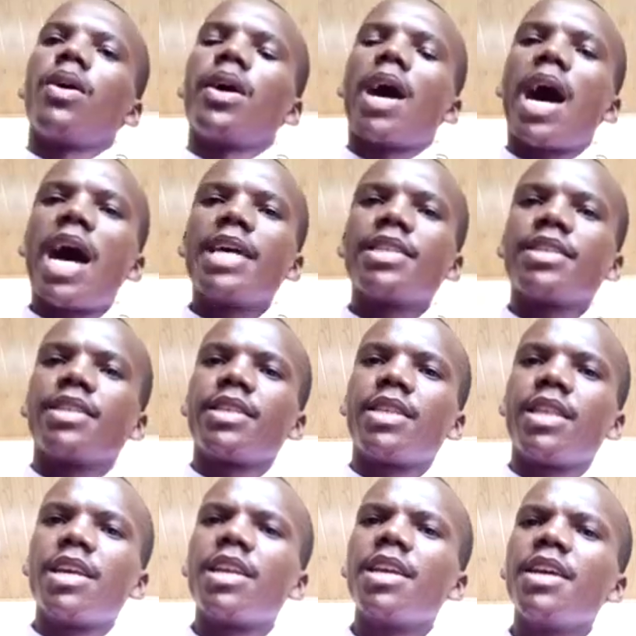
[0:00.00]
has
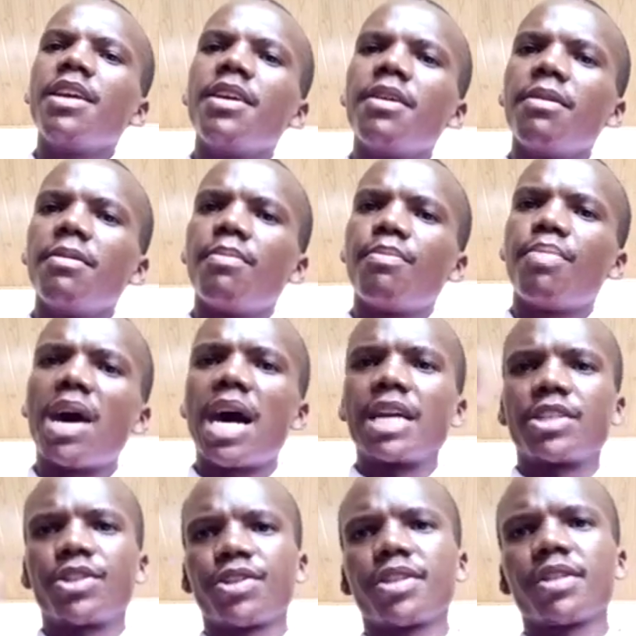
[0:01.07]
3
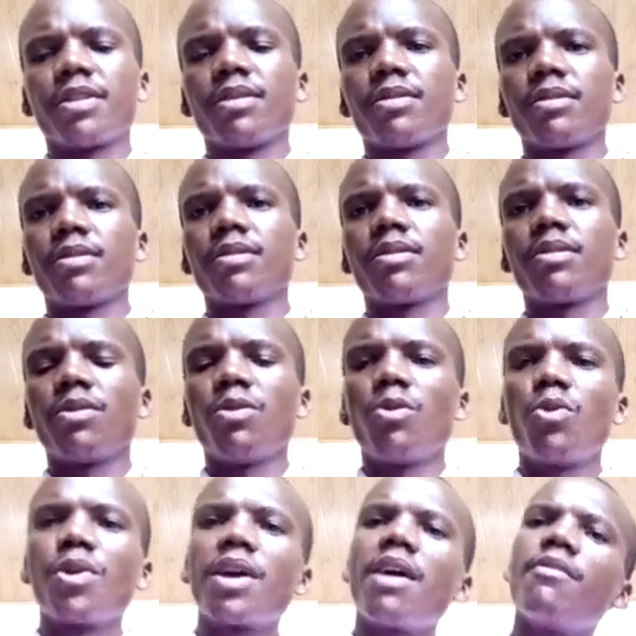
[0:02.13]
parts.
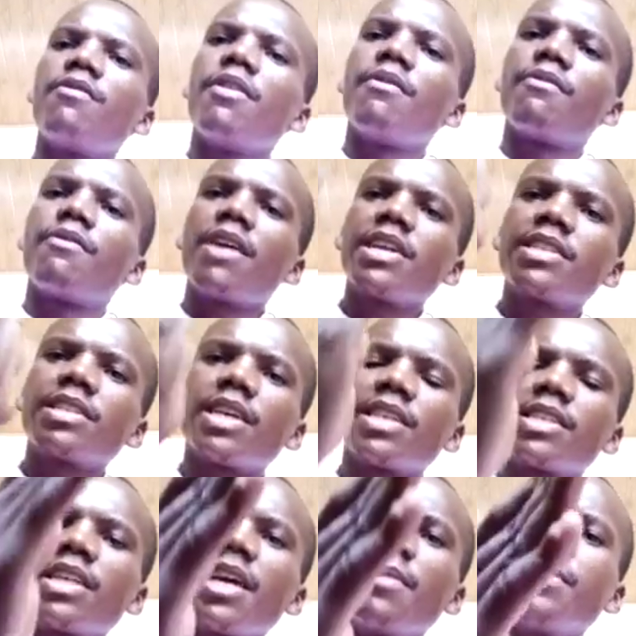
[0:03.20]
We have the first
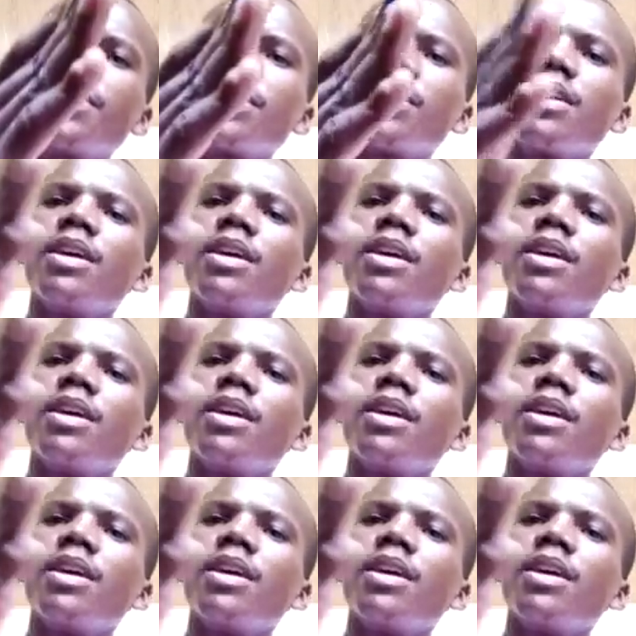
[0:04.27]
attempt,